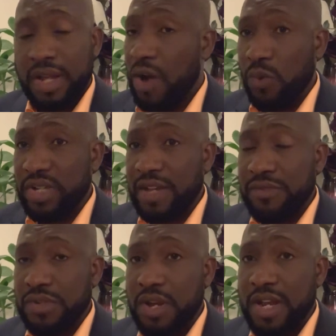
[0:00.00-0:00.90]
And what have
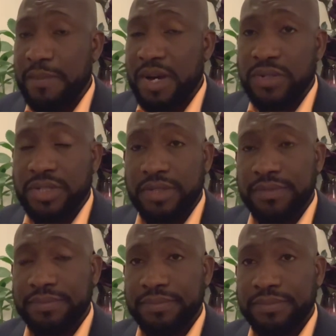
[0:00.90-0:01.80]
you done about it?
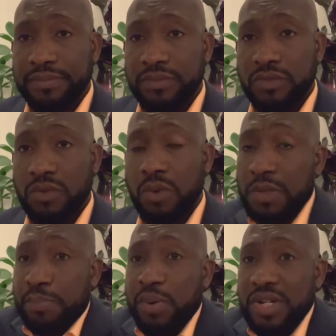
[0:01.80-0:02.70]

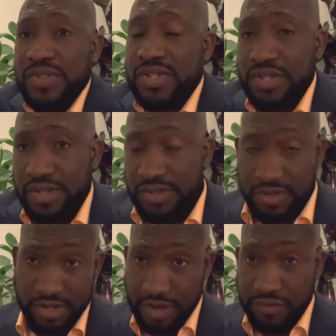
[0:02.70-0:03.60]
What
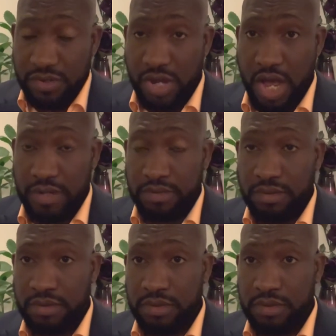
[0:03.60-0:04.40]
policies have you done